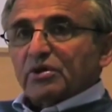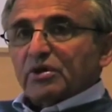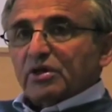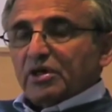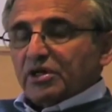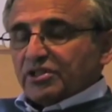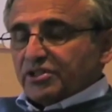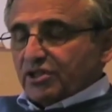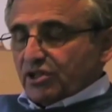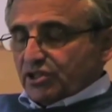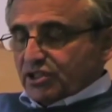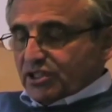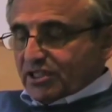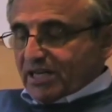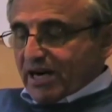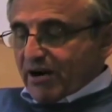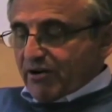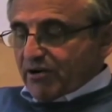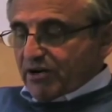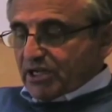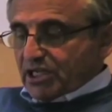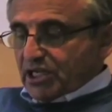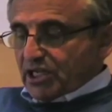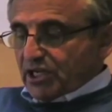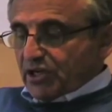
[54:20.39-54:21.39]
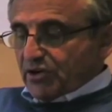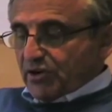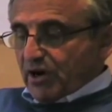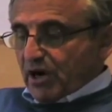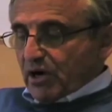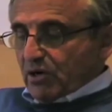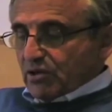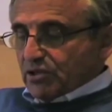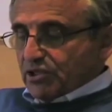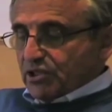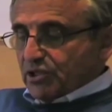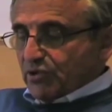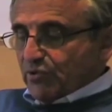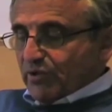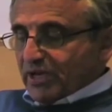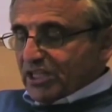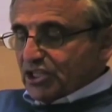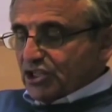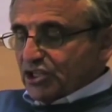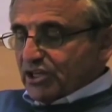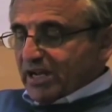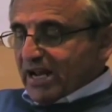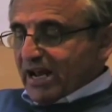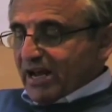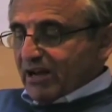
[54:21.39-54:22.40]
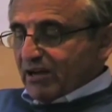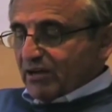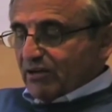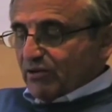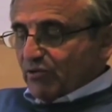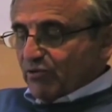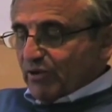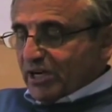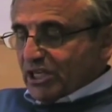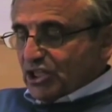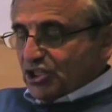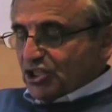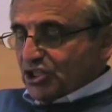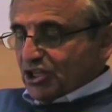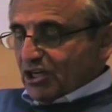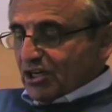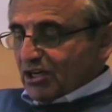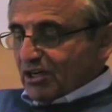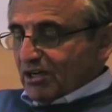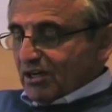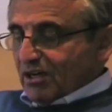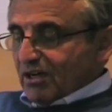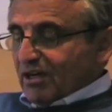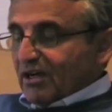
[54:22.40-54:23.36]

as austerity grows, the rich get richer